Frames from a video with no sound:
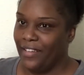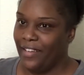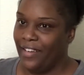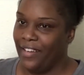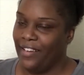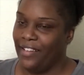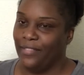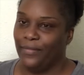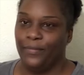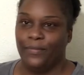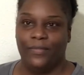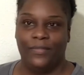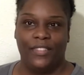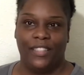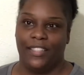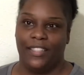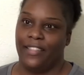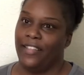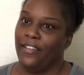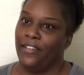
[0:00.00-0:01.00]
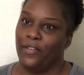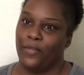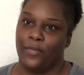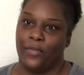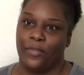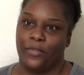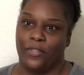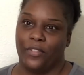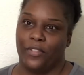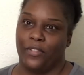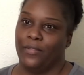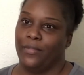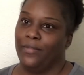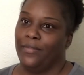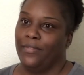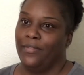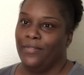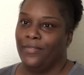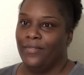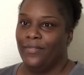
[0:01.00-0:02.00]
He, he don't want to.
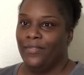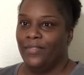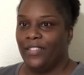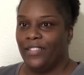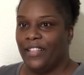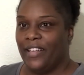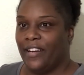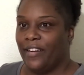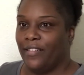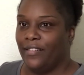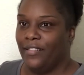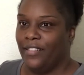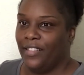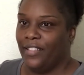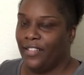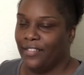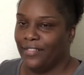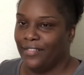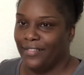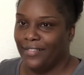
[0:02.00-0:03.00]
There, look.